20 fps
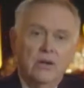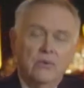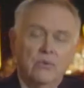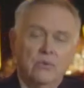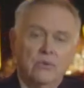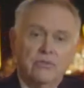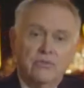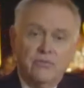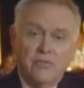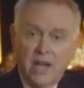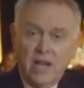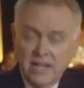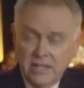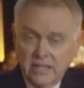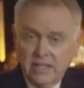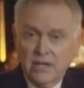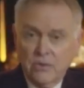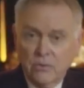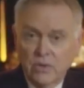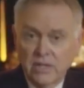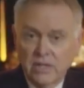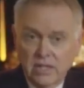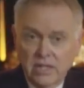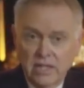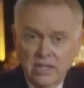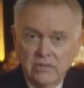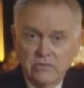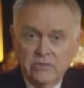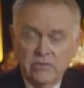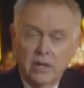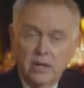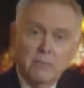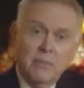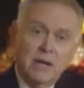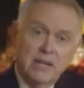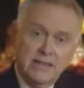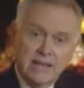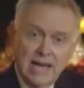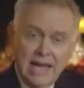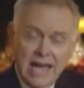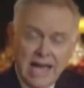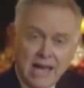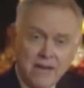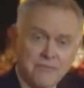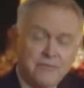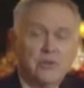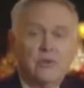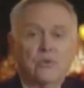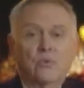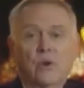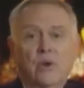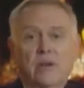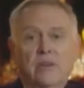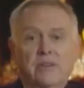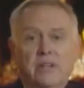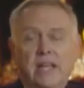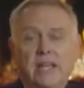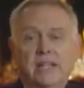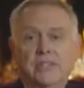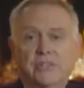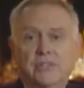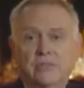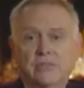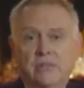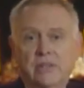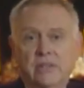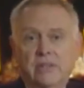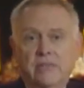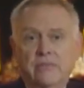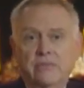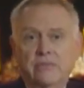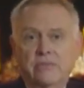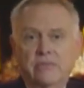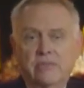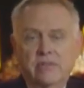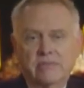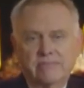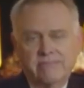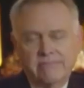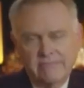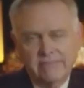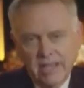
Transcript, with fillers: was finally released a month after Where Danger Lives to